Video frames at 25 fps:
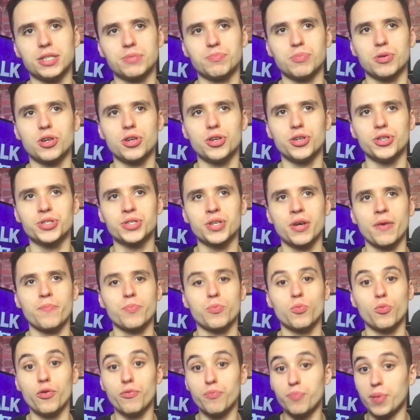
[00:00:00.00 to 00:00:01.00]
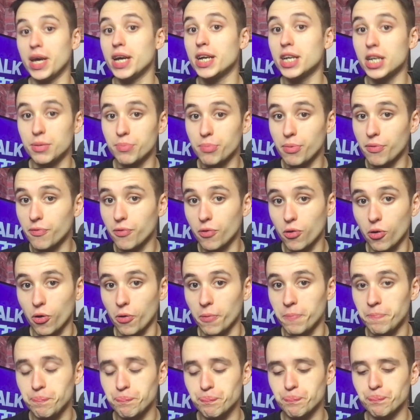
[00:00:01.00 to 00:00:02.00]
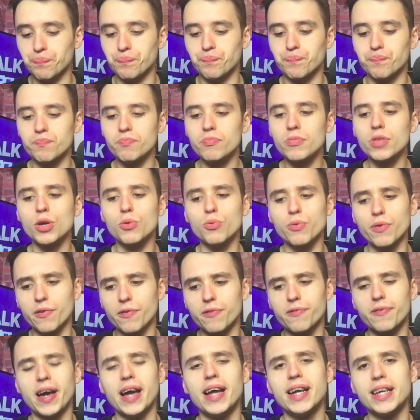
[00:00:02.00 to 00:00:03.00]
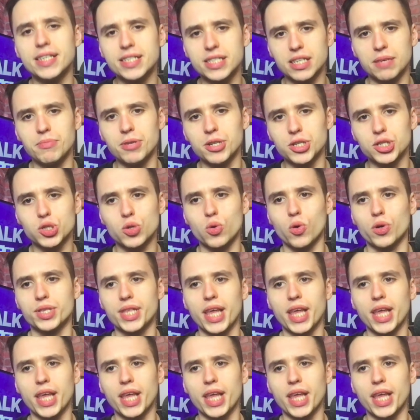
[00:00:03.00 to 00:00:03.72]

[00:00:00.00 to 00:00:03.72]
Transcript: because we've beaten them before with a fairly similar squad.